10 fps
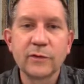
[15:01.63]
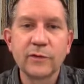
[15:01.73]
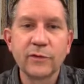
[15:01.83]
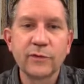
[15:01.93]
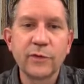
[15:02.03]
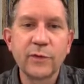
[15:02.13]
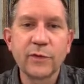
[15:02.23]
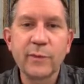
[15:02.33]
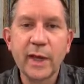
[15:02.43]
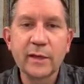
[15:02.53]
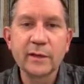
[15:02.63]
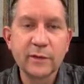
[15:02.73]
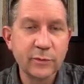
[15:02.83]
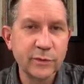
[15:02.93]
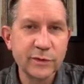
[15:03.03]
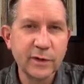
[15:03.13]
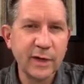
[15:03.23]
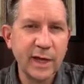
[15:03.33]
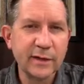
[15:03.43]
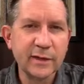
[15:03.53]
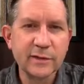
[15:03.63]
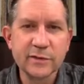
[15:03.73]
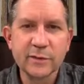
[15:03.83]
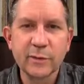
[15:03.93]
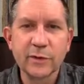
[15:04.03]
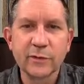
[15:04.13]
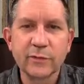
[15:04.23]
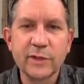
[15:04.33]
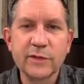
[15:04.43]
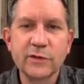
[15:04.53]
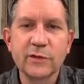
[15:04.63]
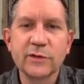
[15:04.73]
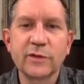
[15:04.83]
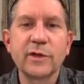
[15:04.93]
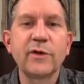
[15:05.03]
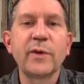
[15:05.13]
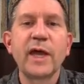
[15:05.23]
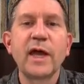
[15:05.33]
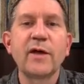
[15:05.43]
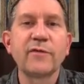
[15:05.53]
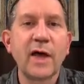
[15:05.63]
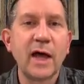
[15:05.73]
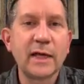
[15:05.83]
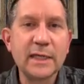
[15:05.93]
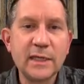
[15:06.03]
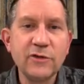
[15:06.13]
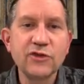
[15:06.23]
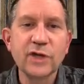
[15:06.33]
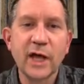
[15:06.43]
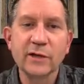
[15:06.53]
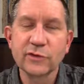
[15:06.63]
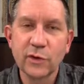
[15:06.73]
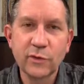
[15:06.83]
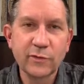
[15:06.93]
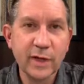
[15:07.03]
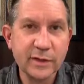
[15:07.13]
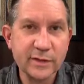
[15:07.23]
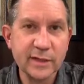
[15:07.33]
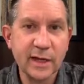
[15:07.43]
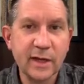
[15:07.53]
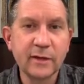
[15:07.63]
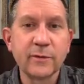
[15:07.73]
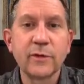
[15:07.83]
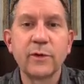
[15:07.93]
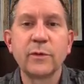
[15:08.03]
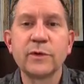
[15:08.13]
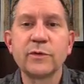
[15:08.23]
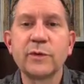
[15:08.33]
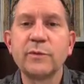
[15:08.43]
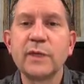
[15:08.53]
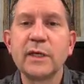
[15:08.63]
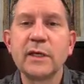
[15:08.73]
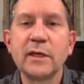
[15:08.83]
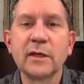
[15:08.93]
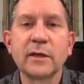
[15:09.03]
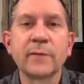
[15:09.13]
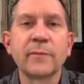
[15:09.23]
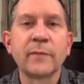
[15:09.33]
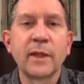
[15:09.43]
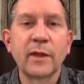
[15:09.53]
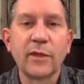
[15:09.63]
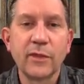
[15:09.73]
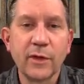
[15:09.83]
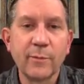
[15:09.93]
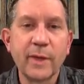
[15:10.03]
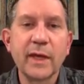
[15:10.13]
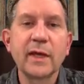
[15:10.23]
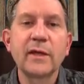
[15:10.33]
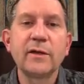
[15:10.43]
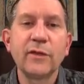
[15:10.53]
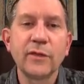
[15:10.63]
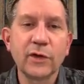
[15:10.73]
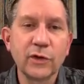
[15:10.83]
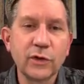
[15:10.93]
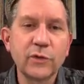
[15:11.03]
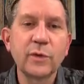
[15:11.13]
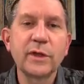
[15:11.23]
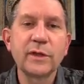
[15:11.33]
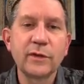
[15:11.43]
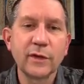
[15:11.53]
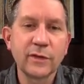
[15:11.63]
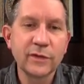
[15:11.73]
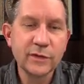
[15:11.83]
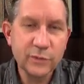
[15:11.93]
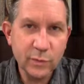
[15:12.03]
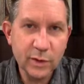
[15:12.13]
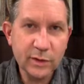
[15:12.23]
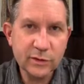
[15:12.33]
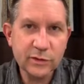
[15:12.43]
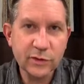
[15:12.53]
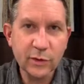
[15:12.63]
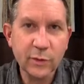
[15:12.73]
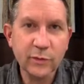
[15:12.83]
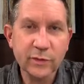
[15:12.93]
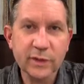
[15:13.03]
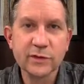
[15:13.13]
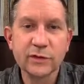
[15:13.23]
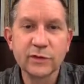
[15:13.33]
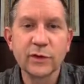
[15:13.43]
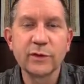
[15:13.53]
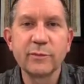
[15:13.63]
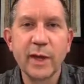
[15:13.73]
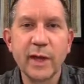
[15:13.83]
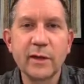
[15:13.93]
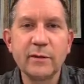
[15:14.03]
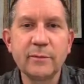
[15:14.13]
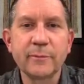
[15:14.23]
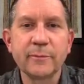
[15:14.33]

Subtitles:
do a few with men, and then we'll start adding in some other features. So here we have ha'ish, ha'tov, ha'zeh, which would be the man, the good one, the this one, so this good man.